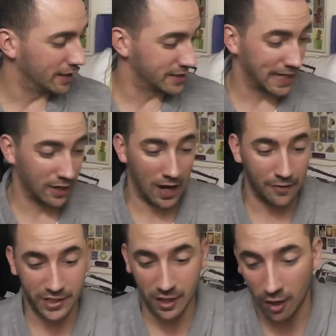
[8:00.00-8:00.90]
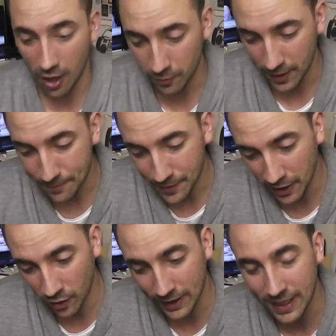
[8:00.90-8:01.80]
It's again, I had this cart only,
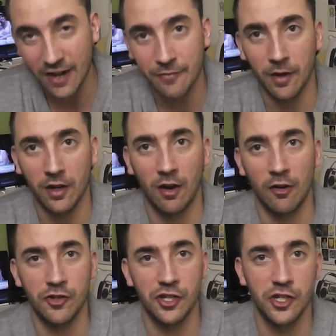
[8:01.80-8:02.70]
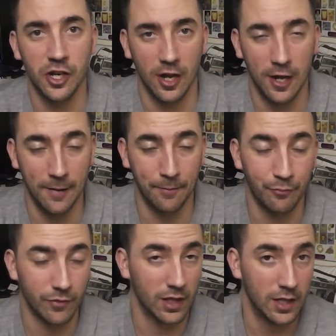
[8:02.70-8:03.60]
and I gave my cartridge
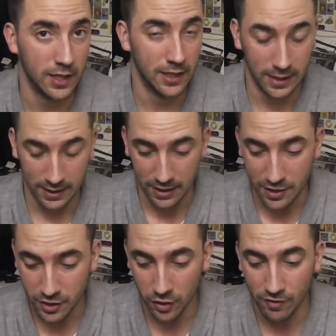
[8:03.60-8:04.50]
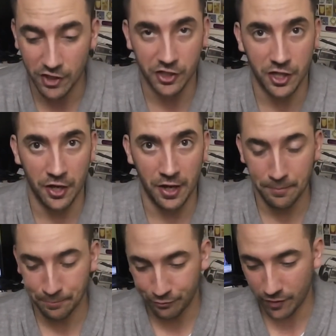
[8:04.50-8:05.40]
to Richard Turner
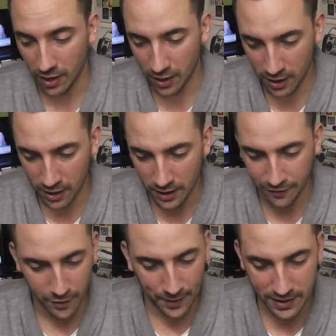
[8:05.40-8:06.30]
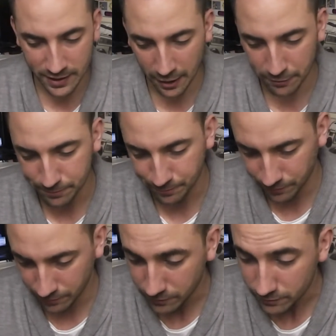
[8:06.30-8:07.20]
a few weeks ago
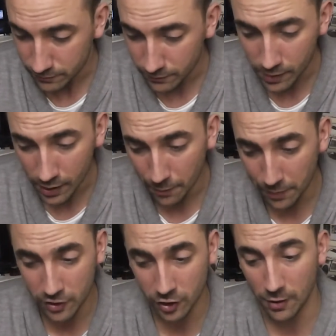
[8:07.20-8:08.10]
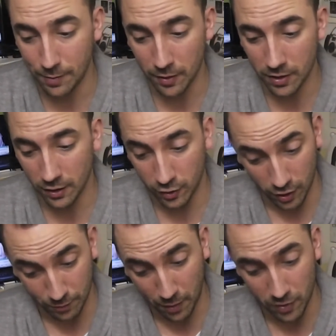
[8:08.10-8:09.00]
because I've
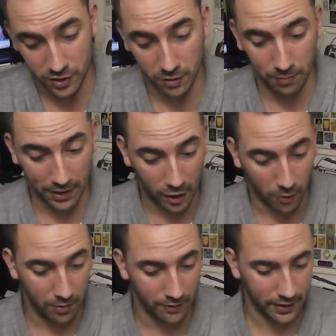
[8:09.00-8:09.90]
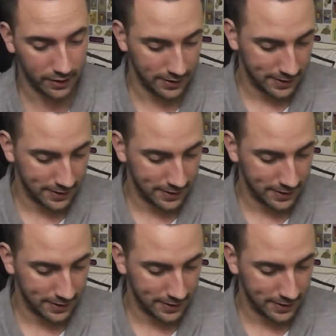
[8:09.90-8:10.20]
got a boxed complete copy of it.